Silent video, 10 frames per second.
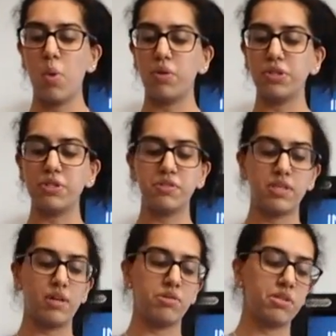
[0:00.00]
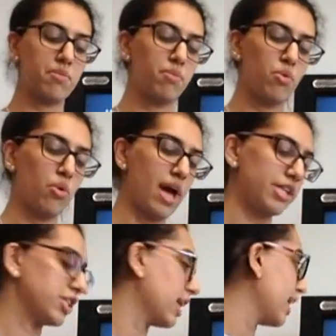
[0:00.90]
with new skills and more
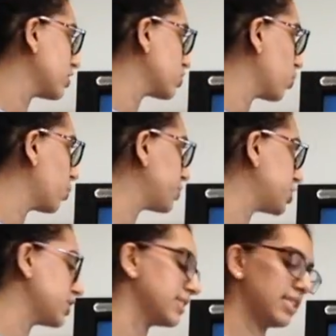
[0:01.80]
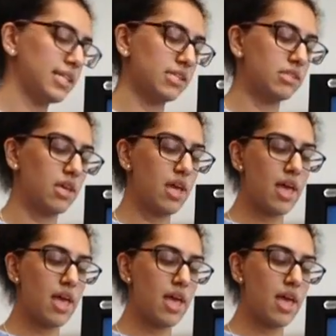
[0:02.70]
educational opportunities.